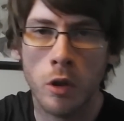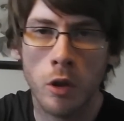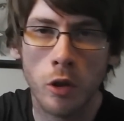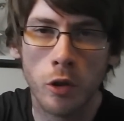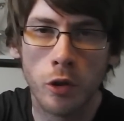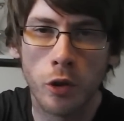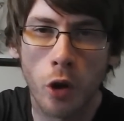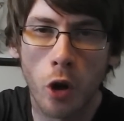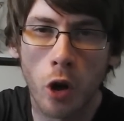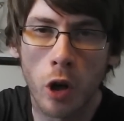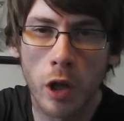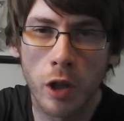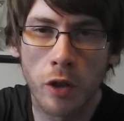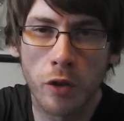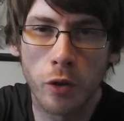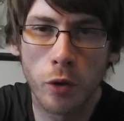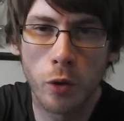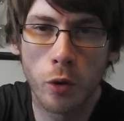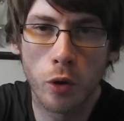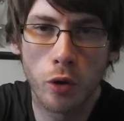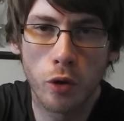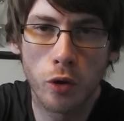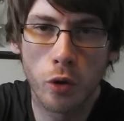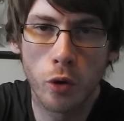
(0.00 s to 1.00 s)
TOCA
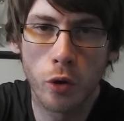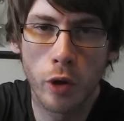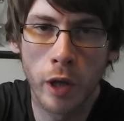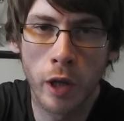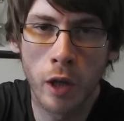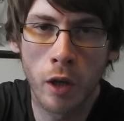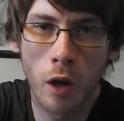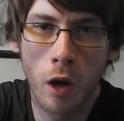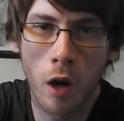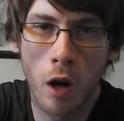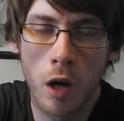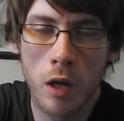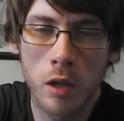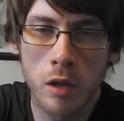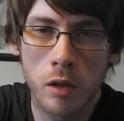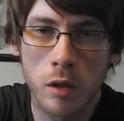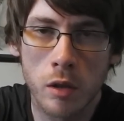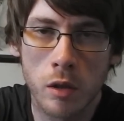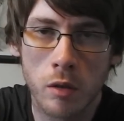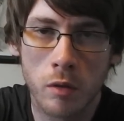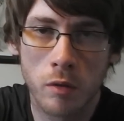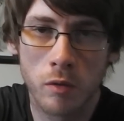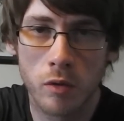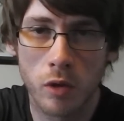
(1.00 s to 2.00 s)
2 touring
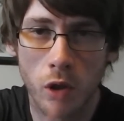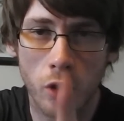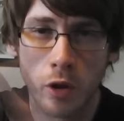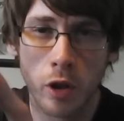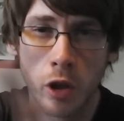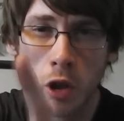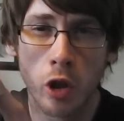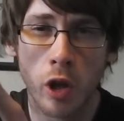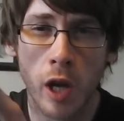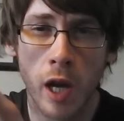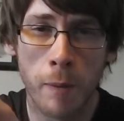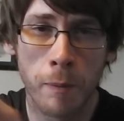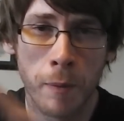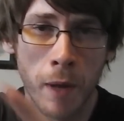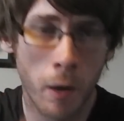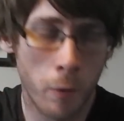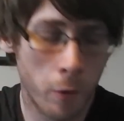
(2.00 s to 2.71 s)
cars, it's a really good game that